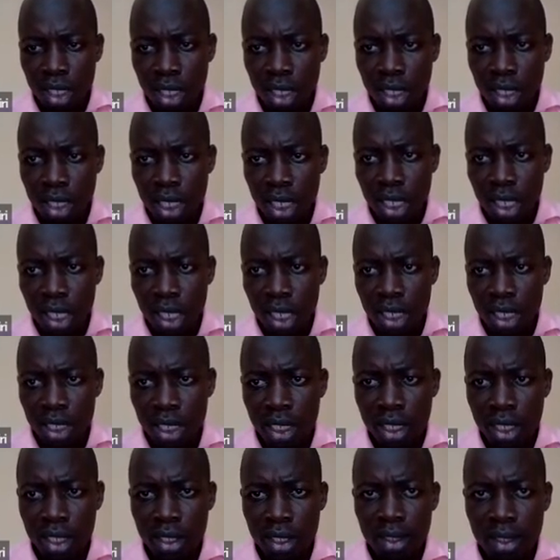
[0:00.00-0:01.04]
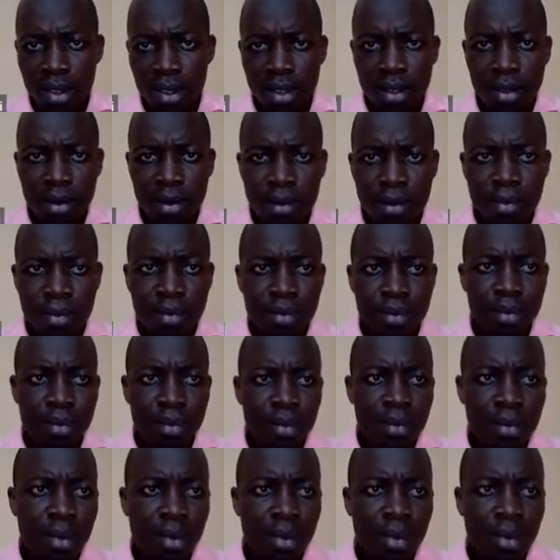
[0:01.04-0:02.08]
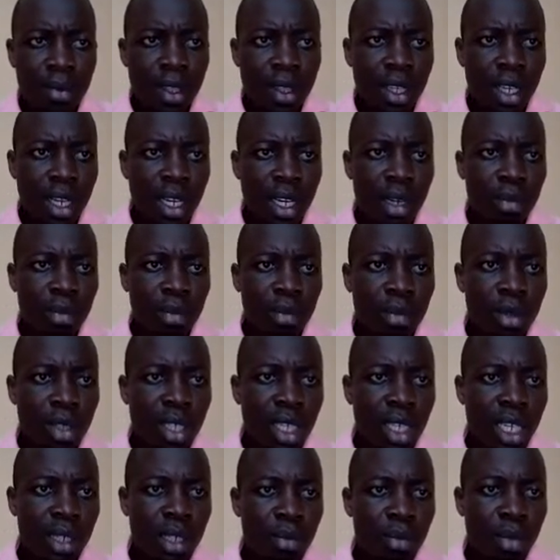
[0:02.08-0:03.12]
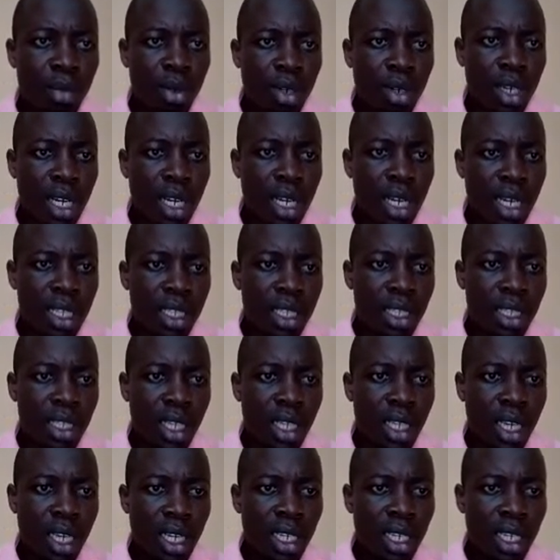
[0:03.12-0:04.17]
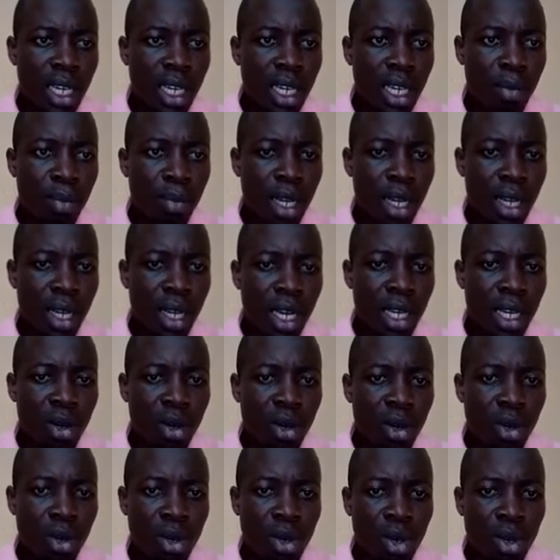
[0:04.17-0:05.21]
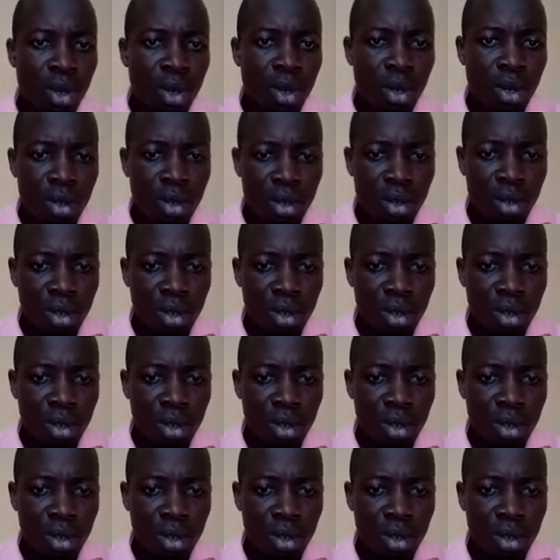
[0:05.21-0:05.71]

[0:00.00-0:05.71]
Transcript: the status. Come here in borders and apply all